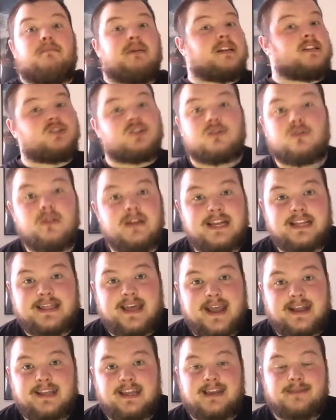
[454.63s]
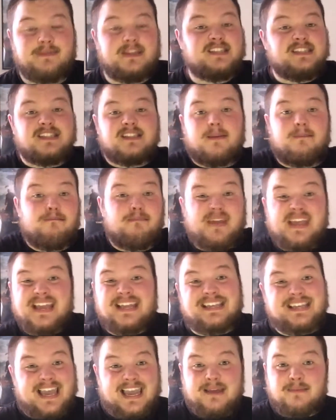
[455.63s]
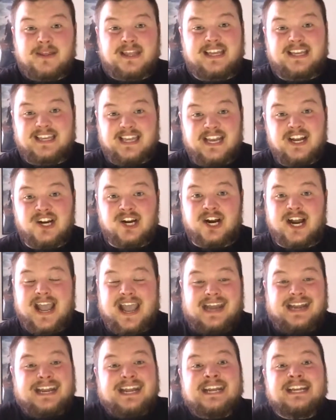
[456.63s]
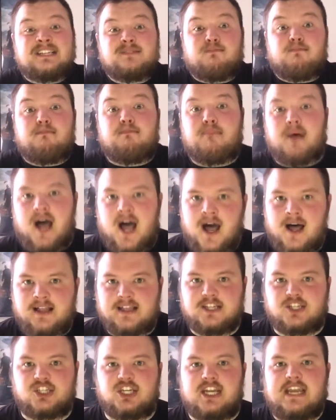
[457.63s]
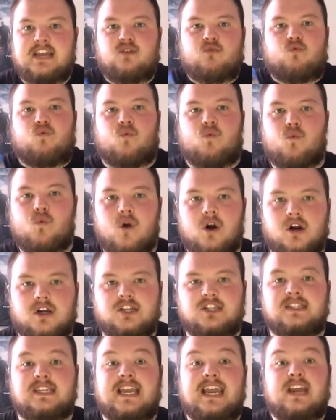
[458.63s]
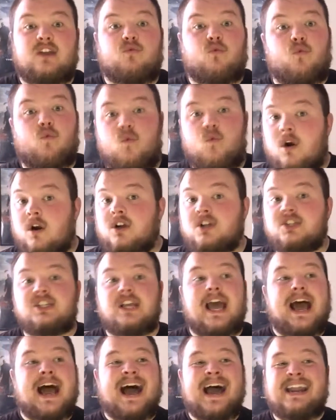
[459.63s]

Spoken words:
But excluding that game, this is the big game of the year, and it is polished. It works. It works.